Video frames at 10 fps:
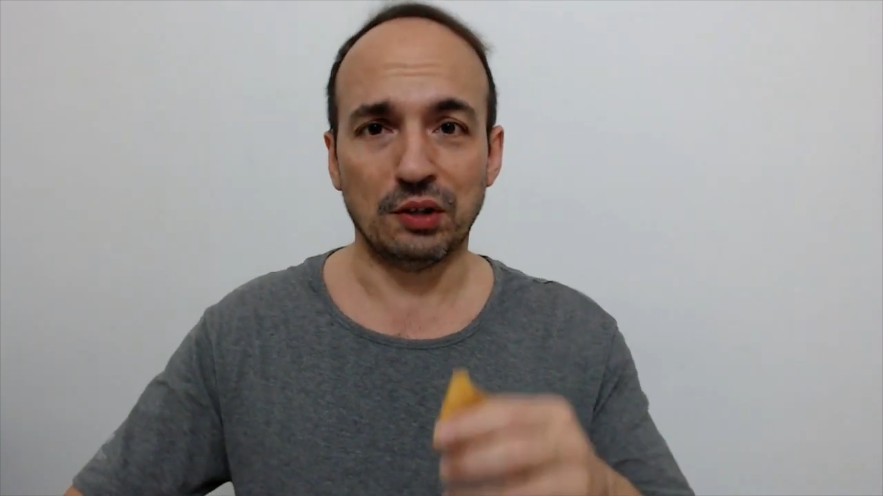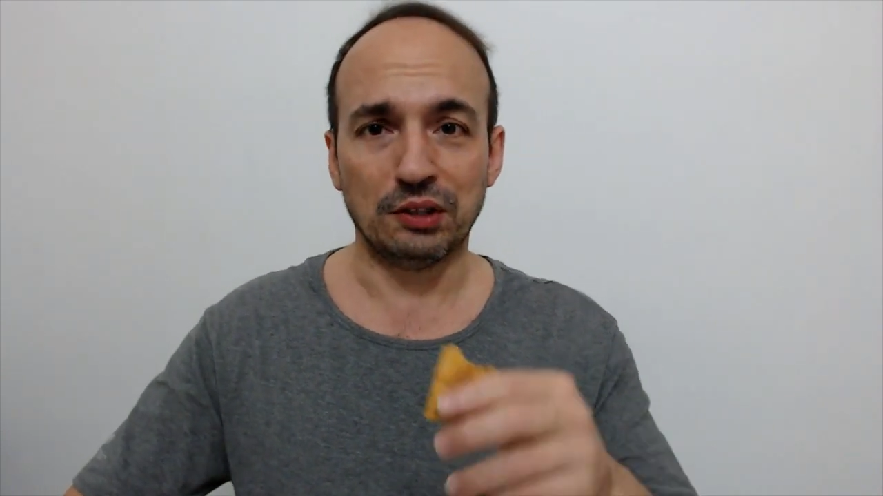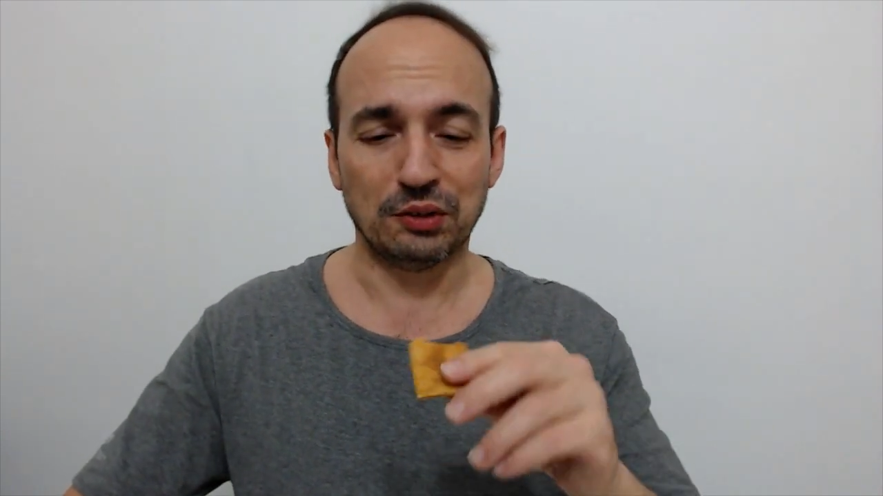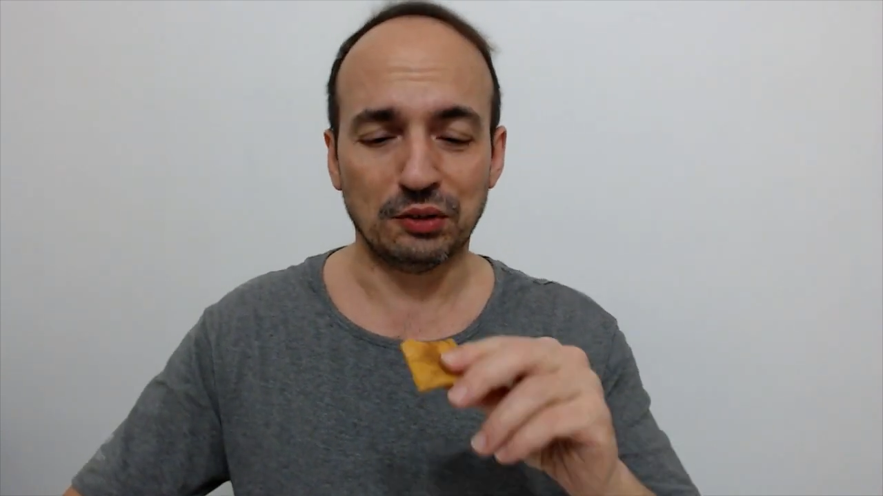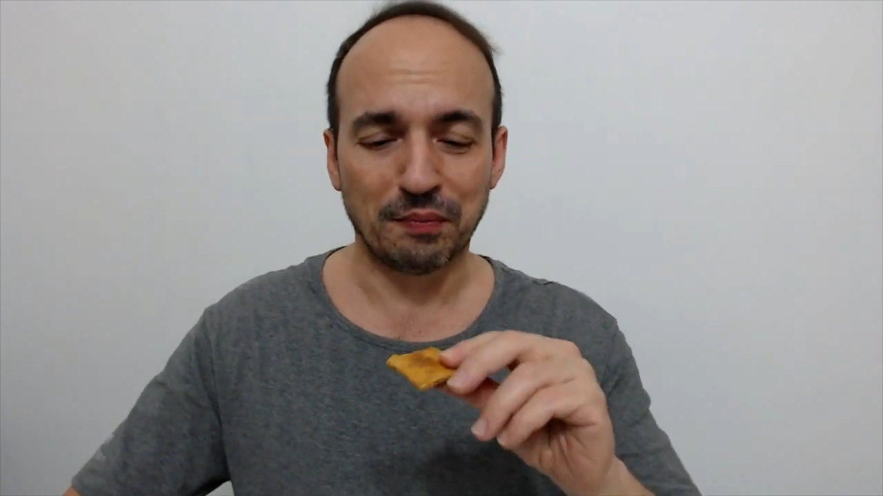
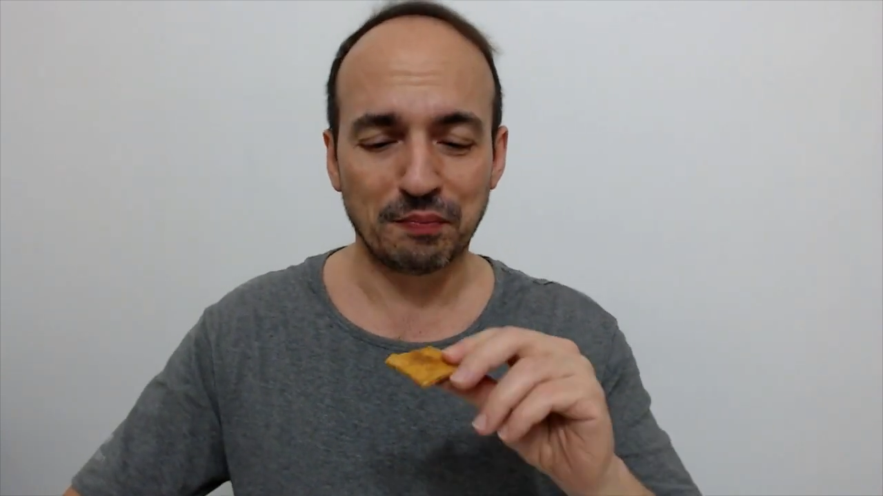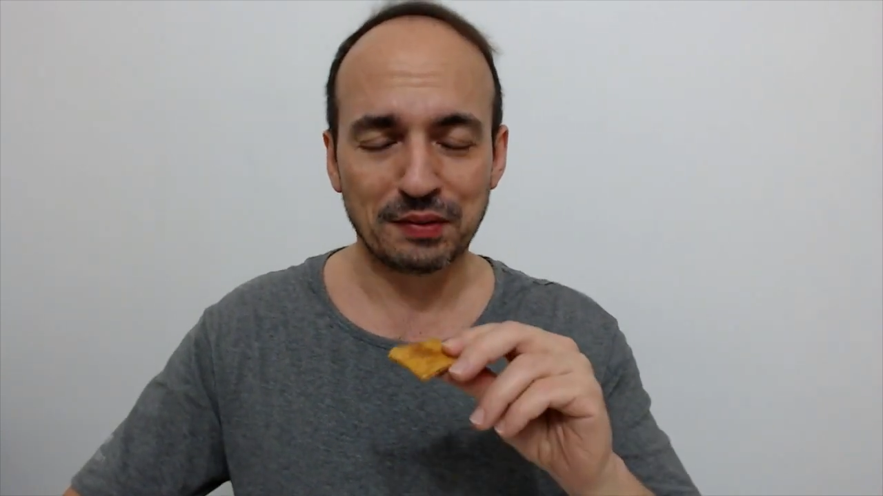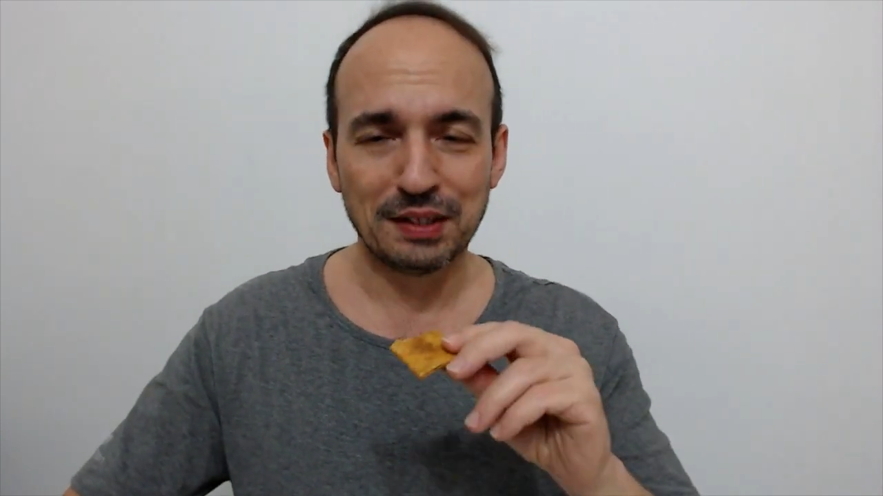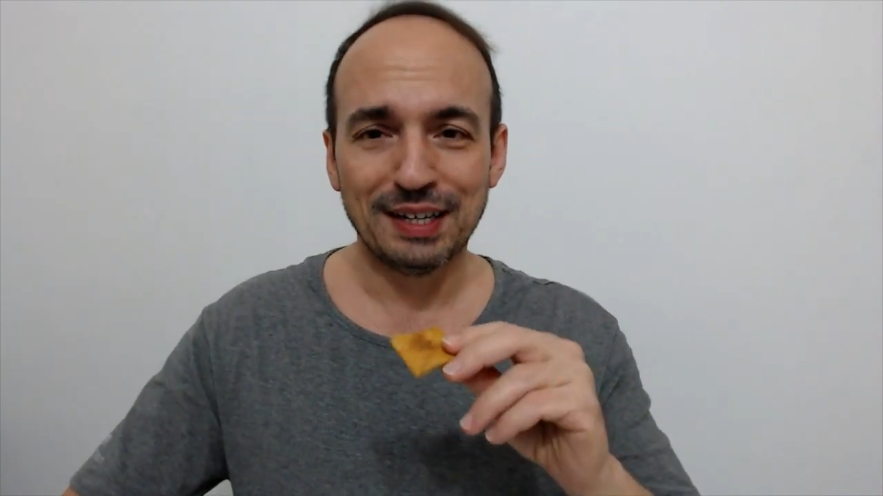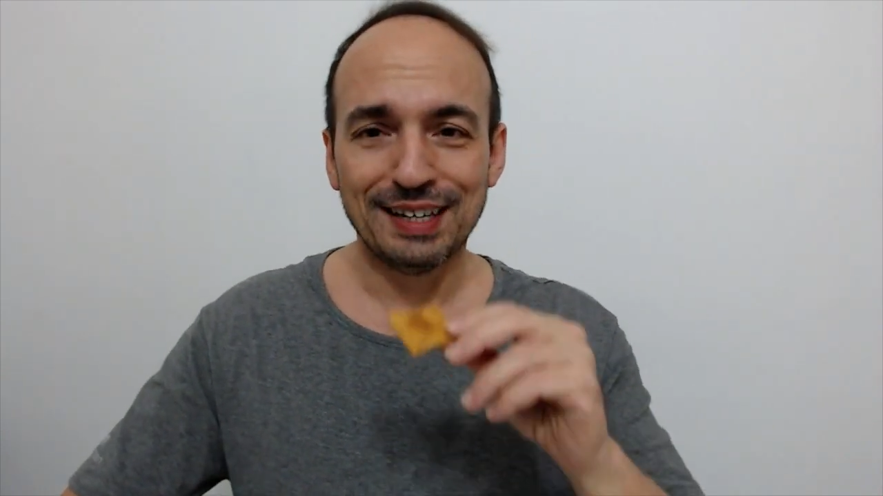to
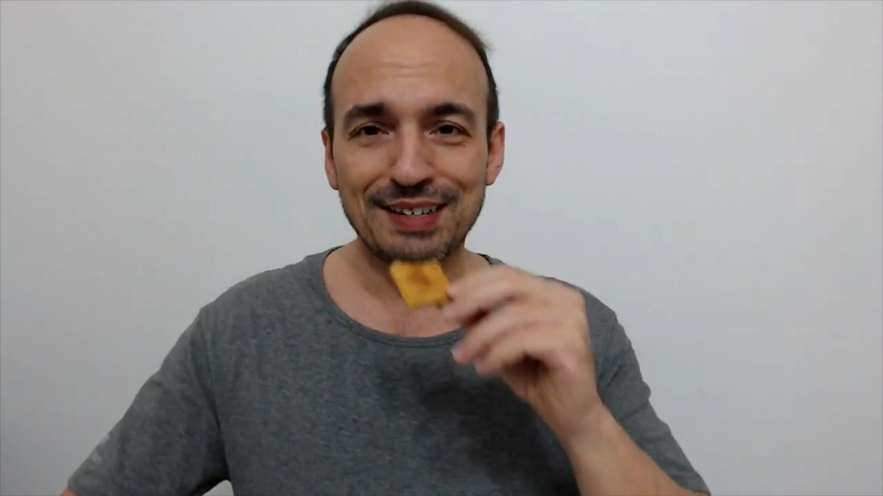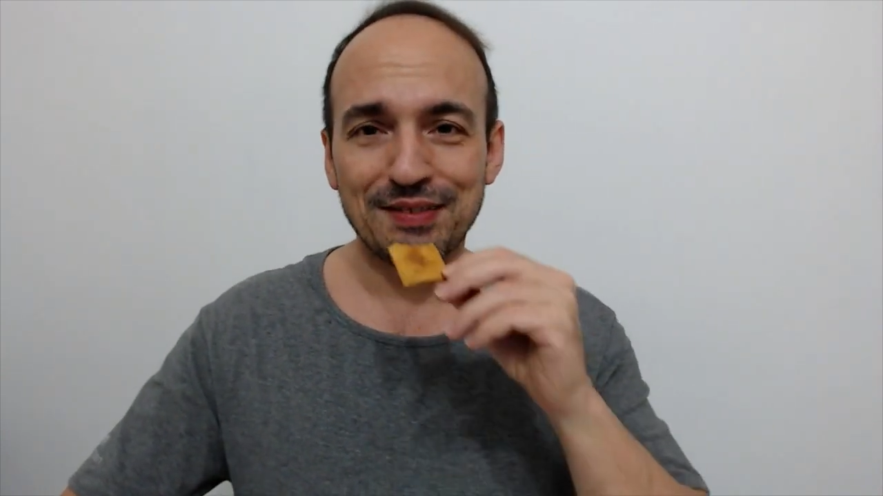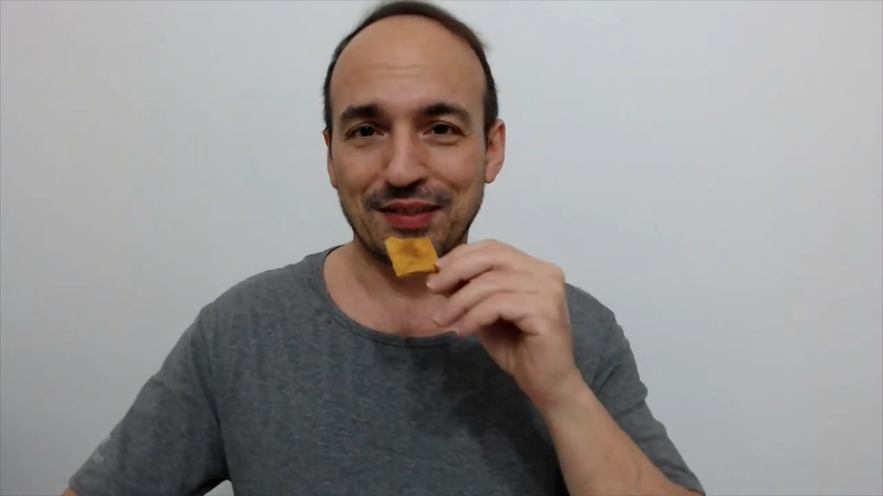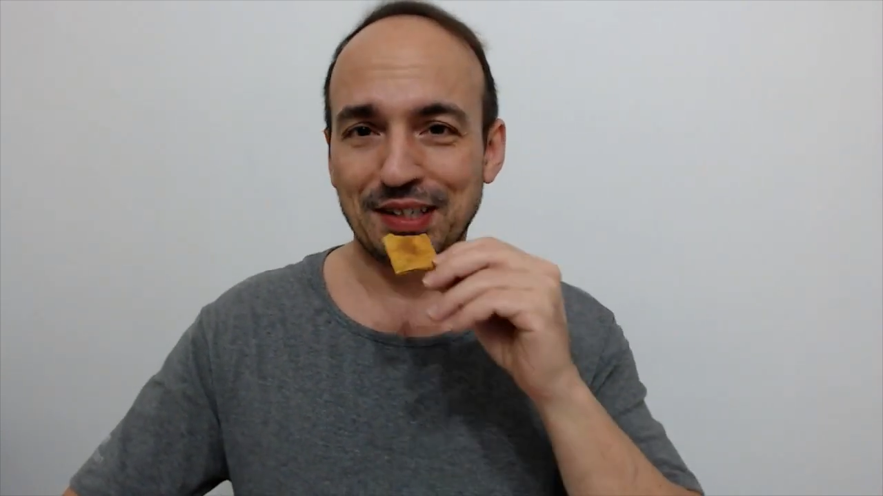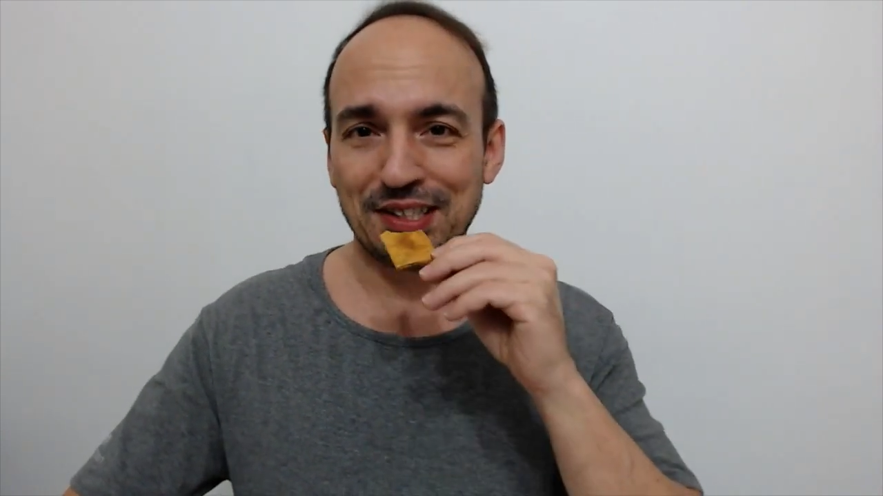
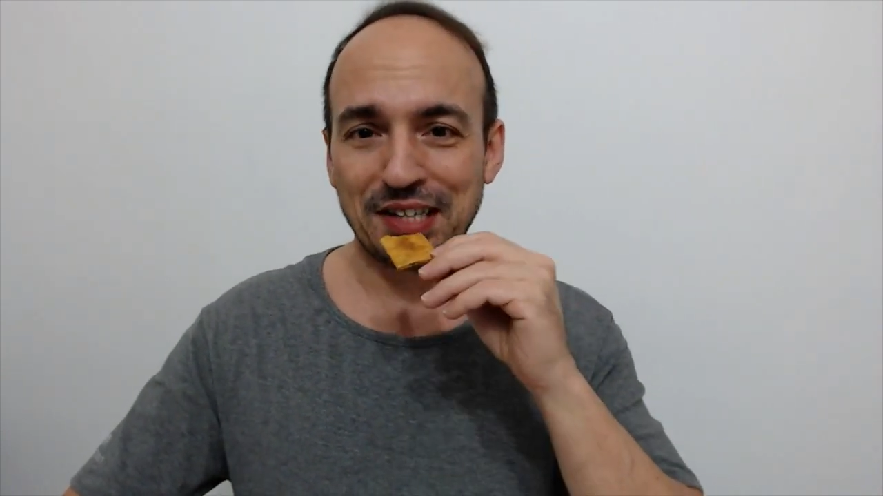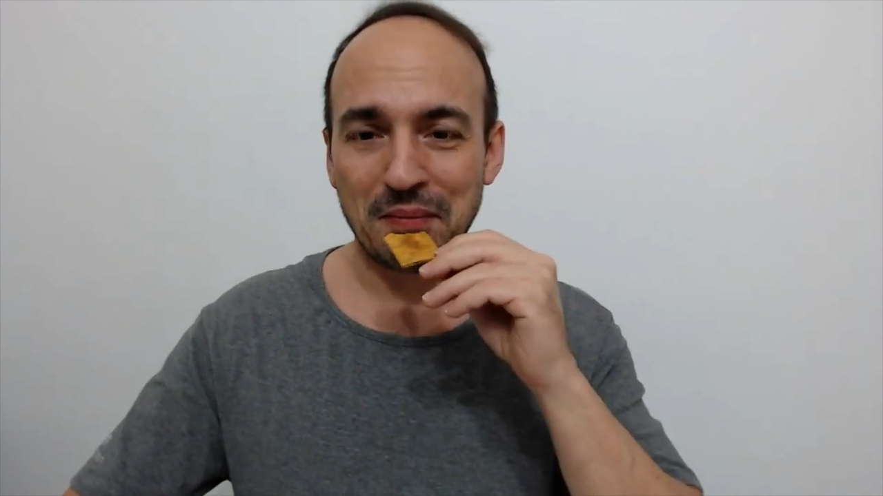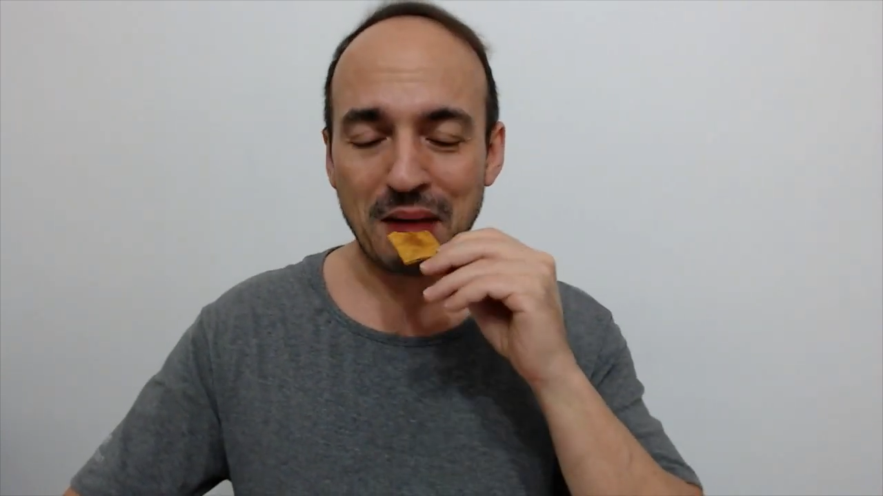freeze them.